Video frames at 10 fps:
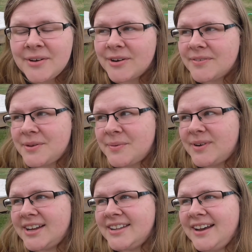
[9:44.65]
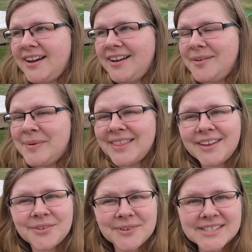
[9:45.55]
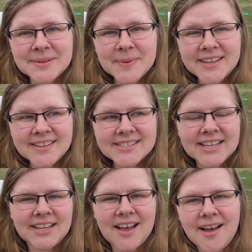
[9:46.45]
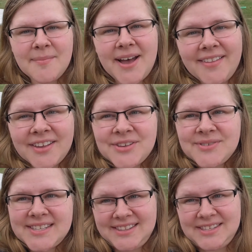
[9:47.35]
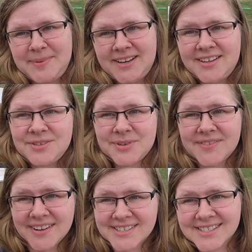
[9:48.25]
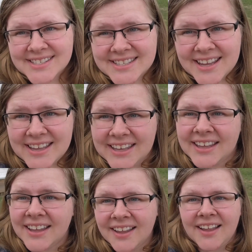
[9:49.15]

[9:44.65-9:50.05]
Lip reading: or if you want like recipes, I like using the spinach with venison steak.